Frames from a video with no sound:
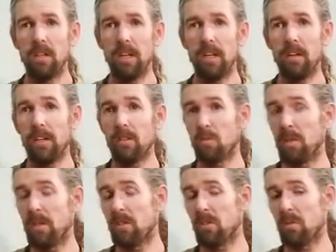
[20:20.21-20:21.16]
areas,
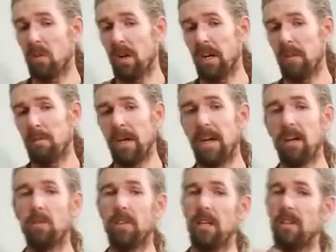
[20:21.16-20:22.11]
which is why
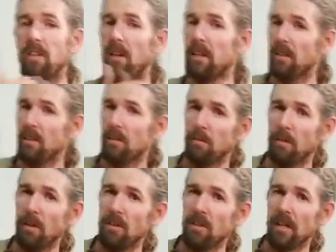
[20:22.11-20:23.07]
back when they logged it the
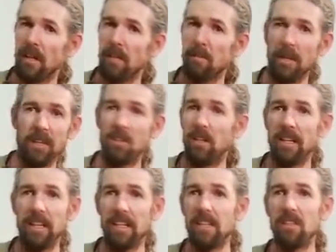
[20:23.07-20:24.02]
first time, they couldn't
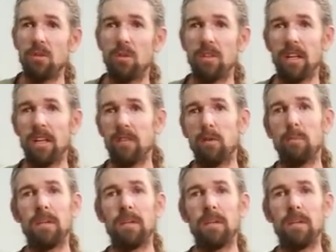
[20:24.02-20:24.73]
get into a lot of it.